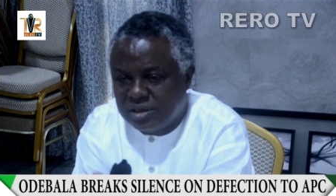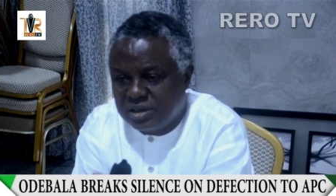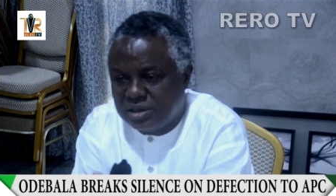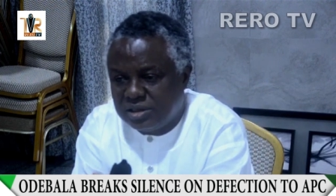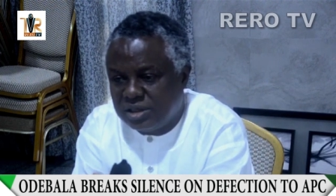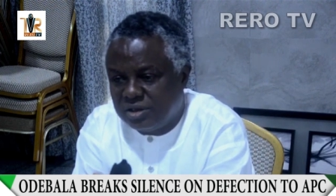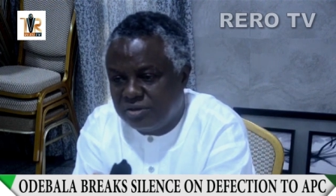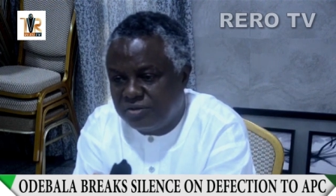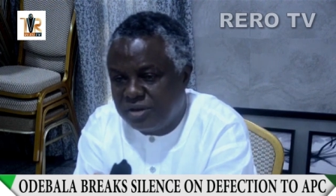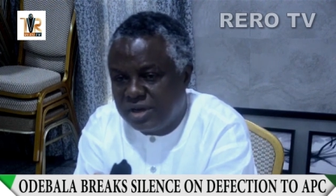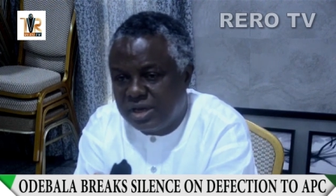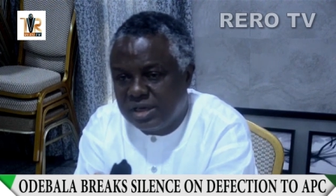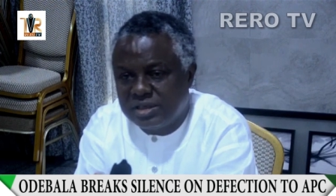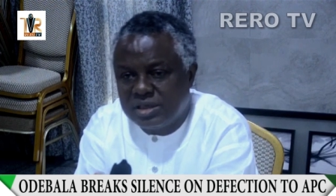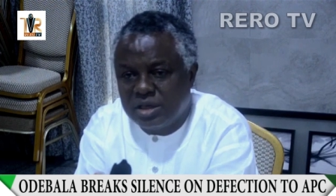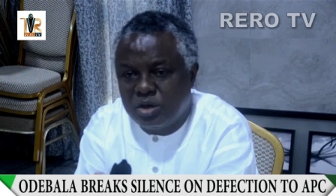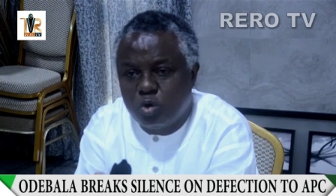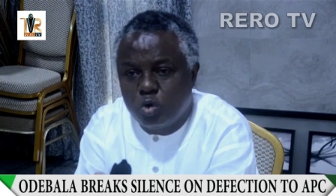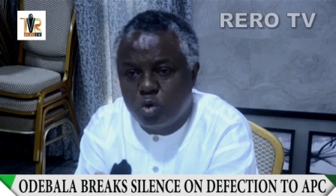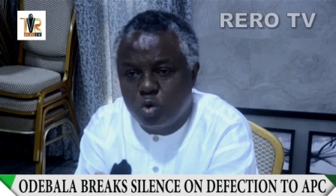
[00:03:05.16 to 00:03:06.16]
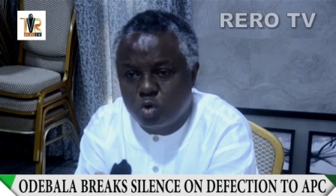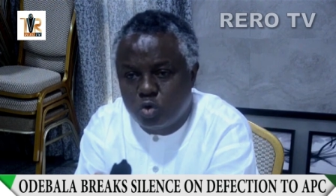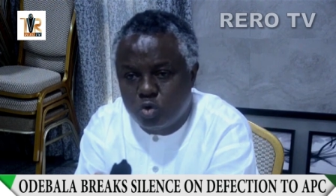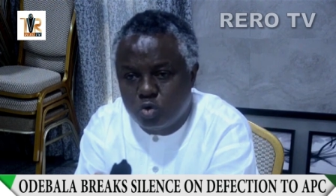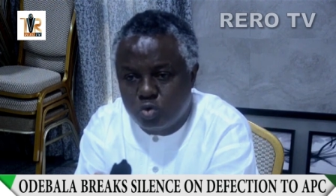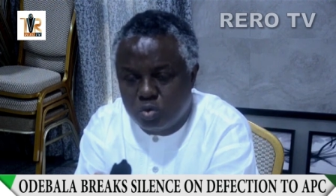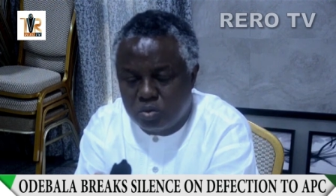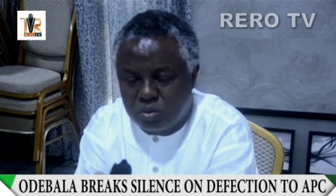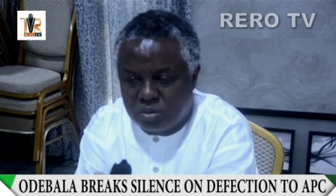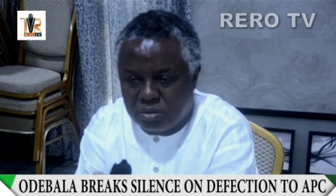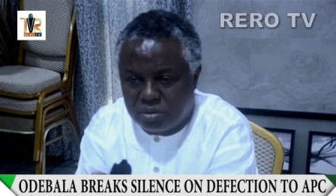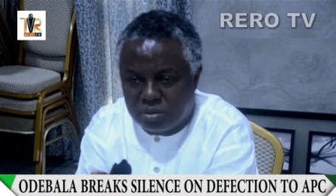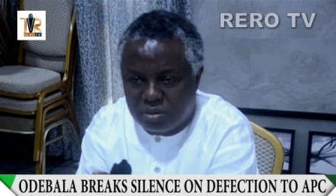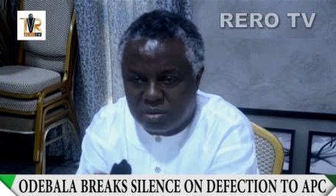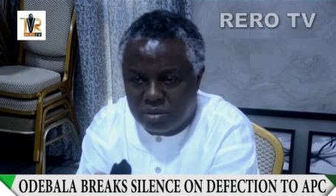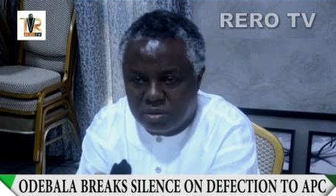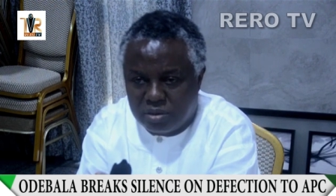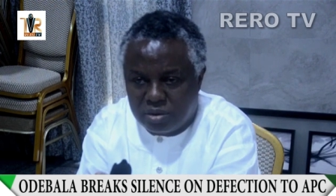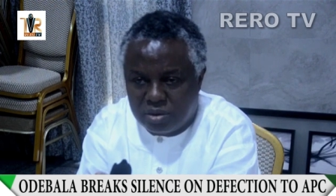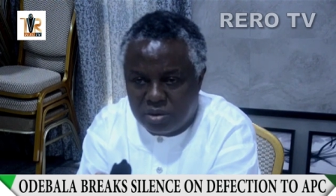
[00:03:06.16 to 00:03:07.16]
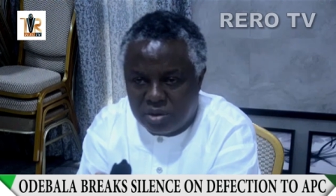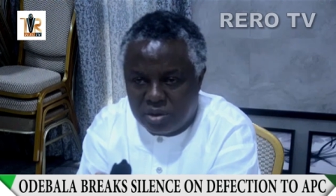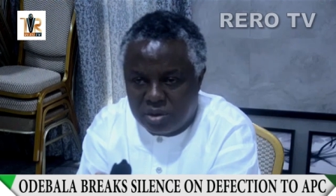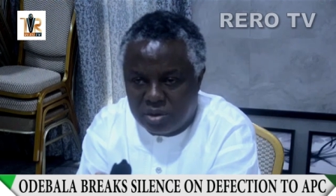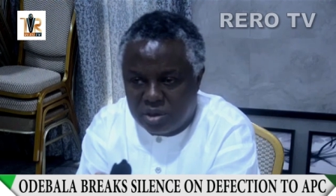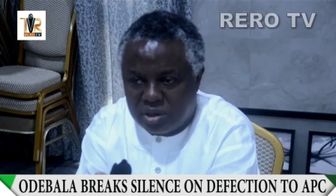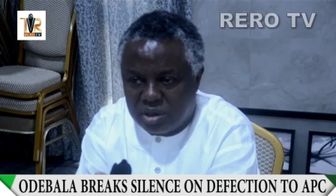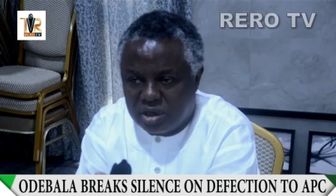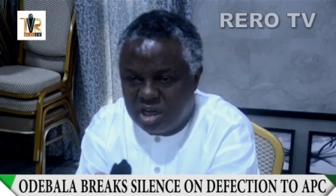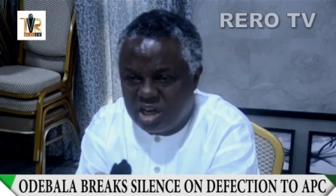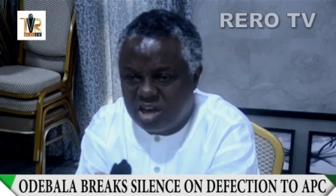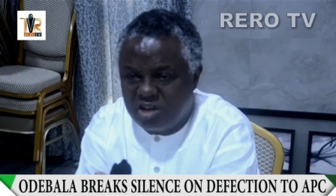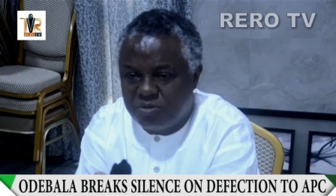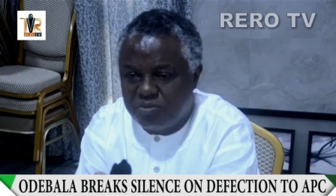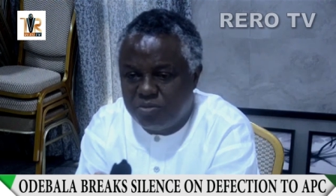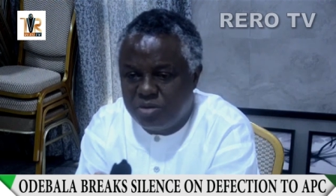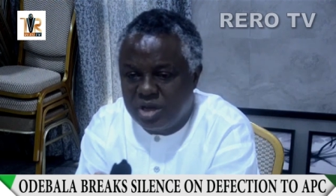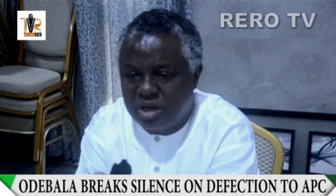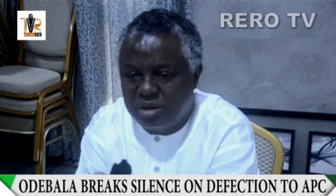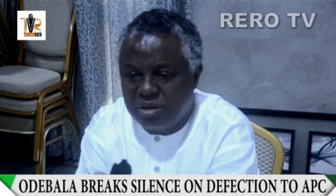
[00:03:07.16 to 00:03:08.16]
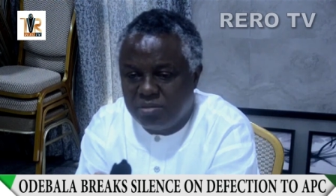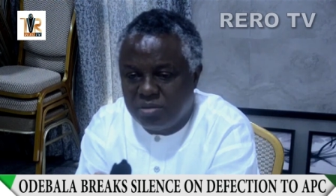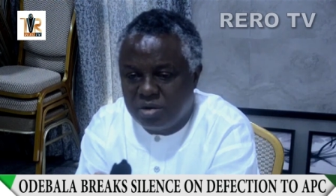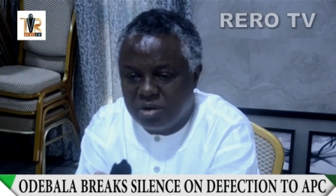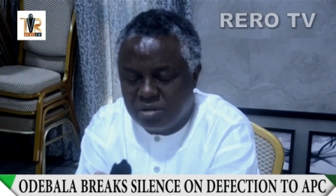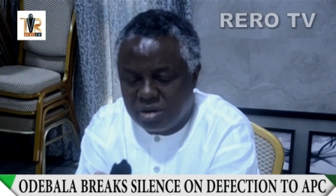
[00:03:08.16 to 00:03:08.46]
Chief Esel Olotu, gave me